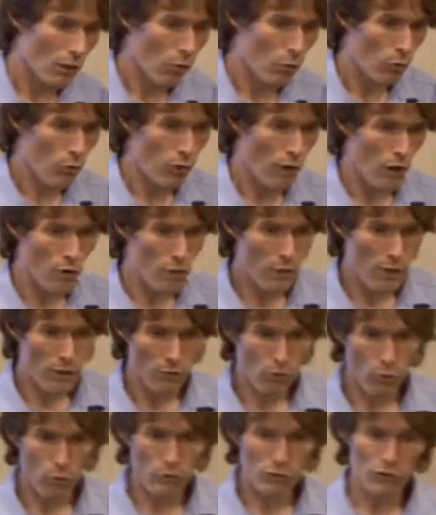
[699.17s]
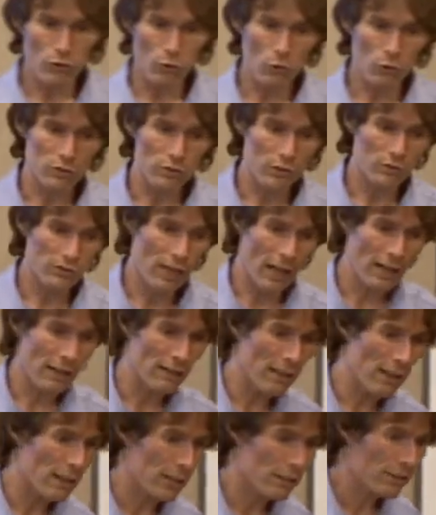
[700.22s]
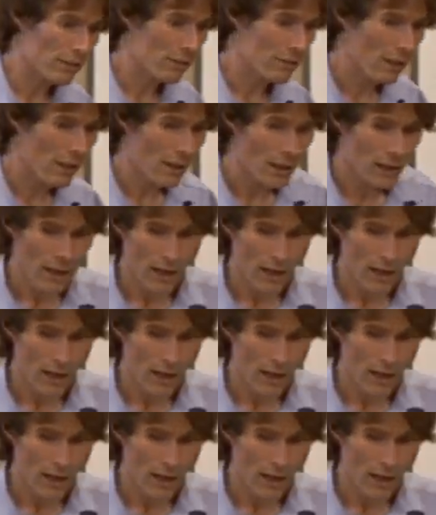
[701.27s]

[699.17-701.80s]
although there are all sorts of techniques